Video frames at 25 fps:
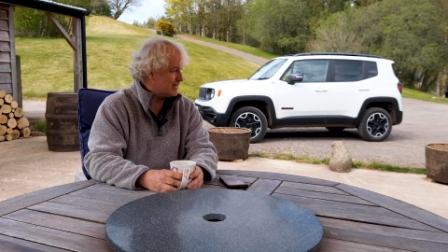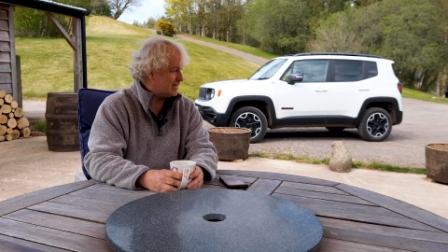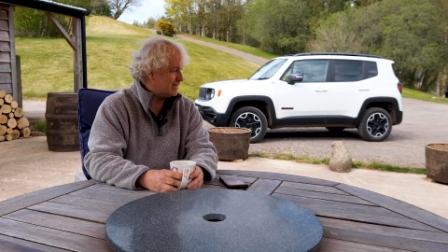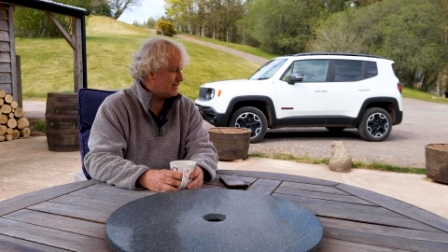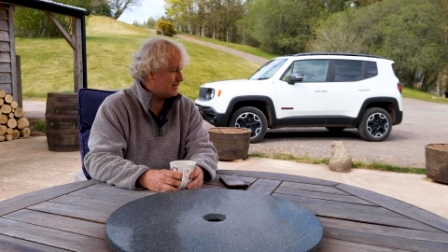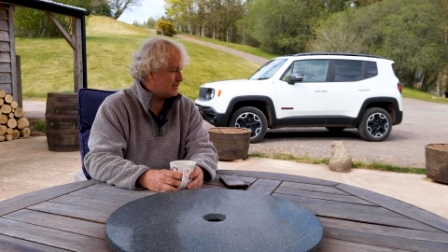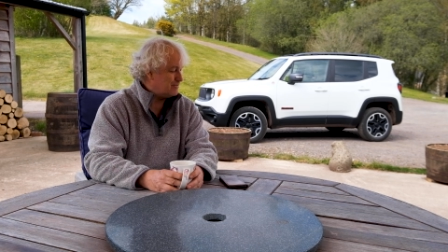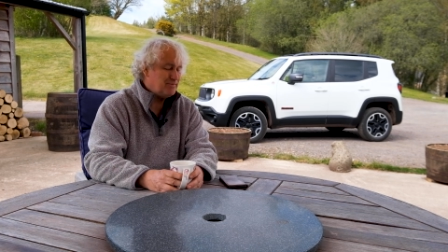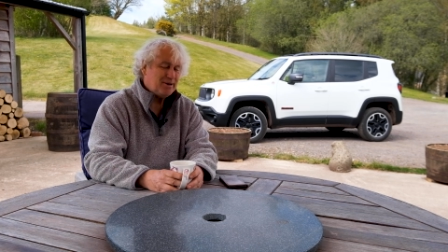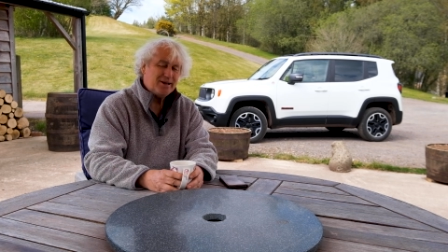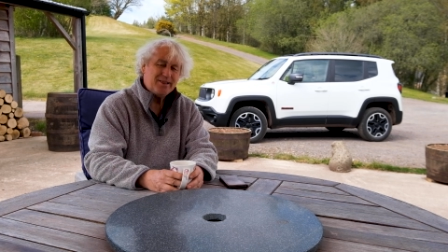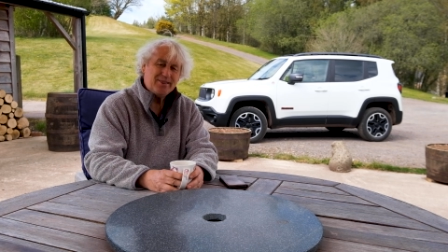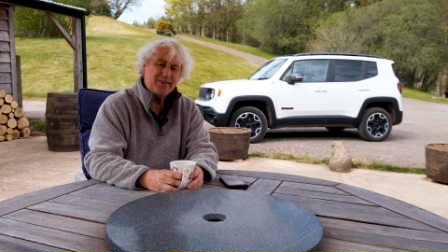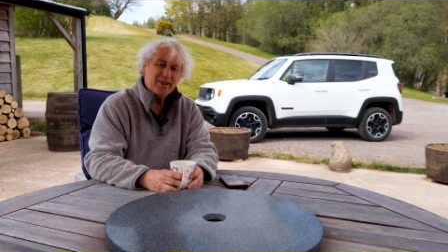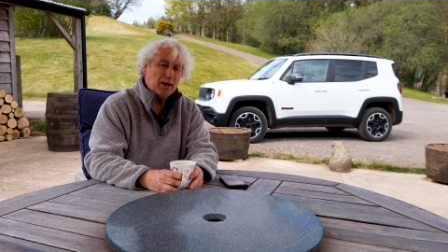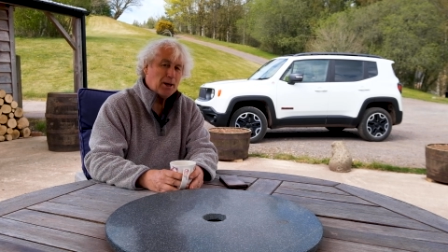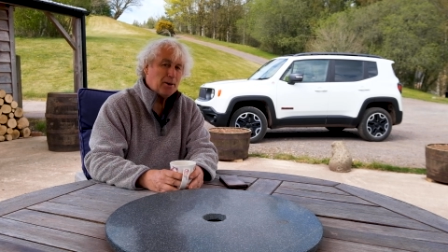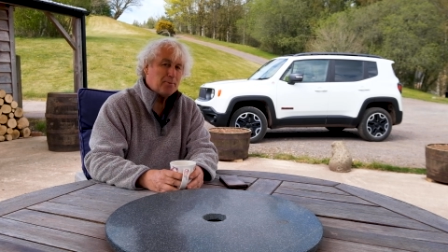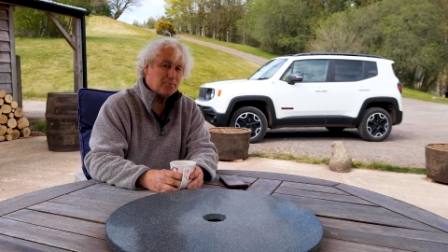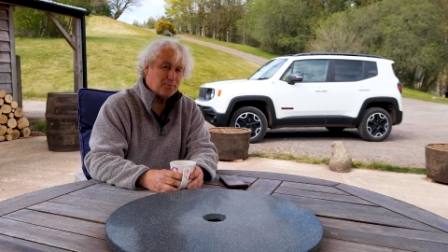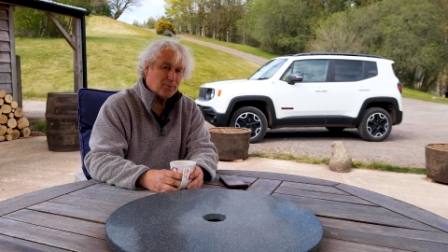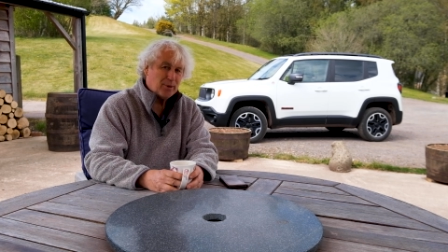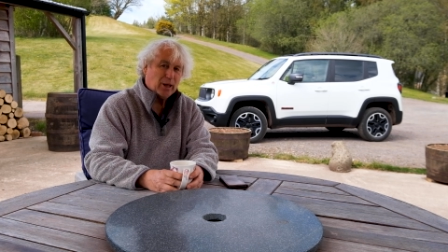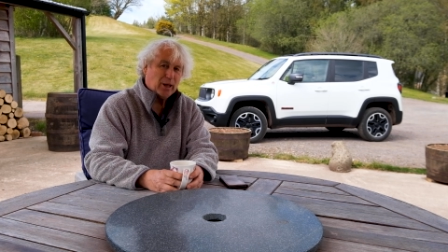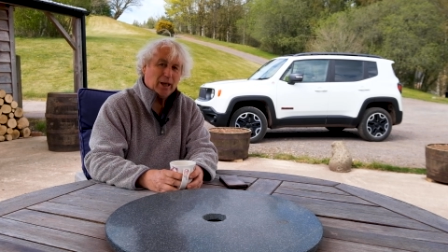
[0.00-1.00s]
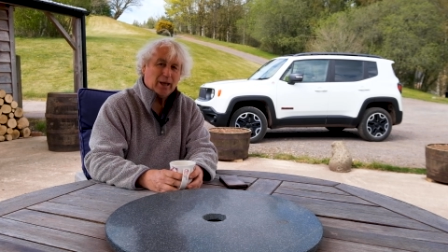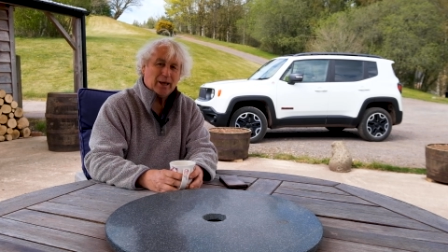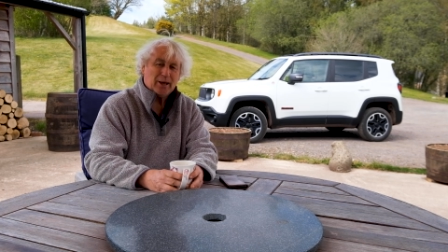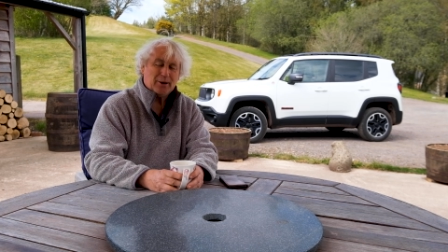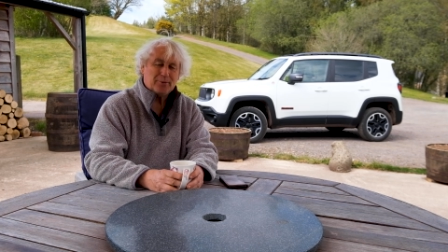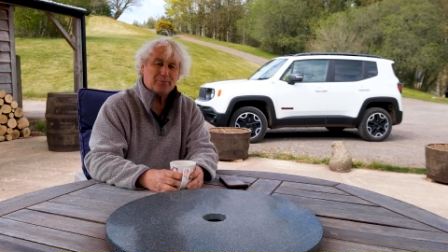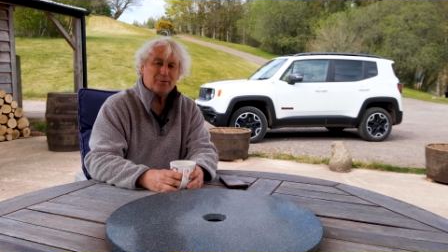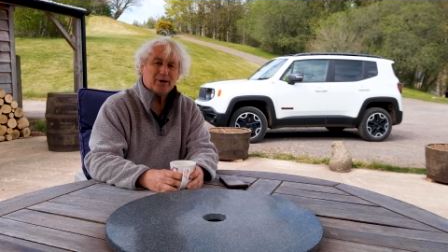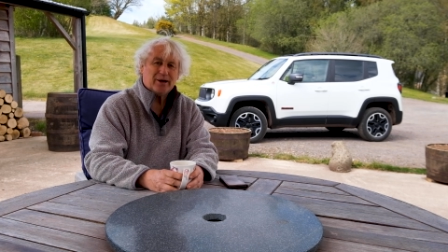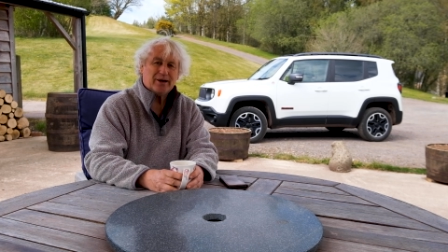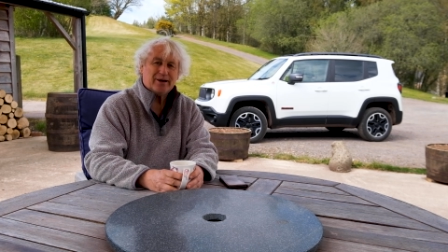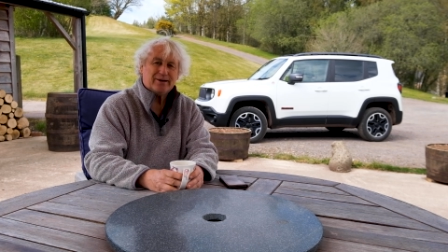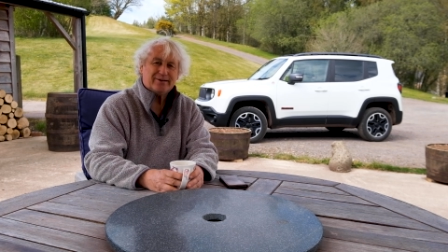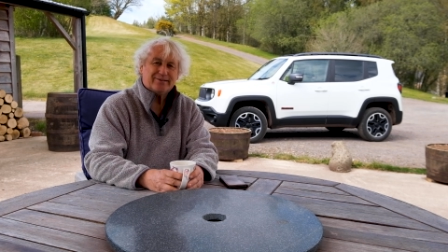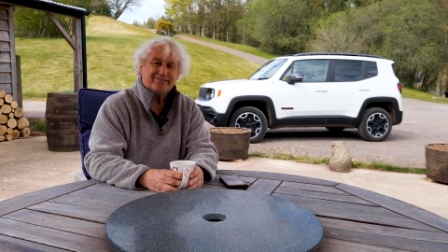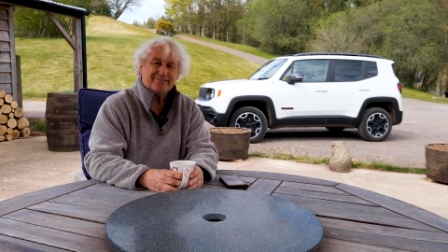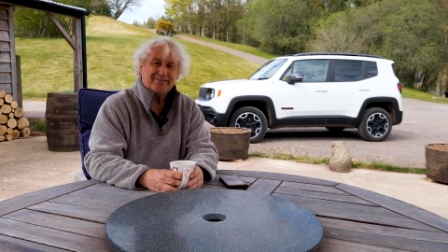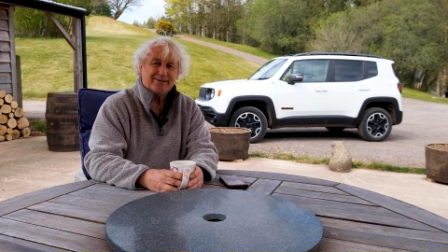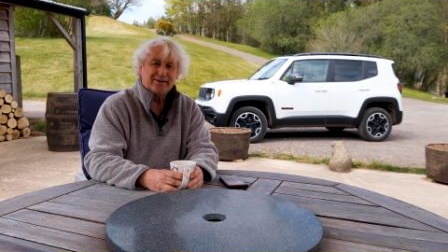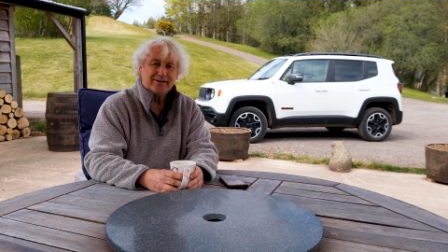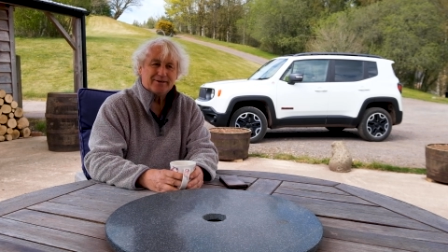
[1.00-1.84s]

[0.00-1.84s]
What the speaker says: and I meant that bit about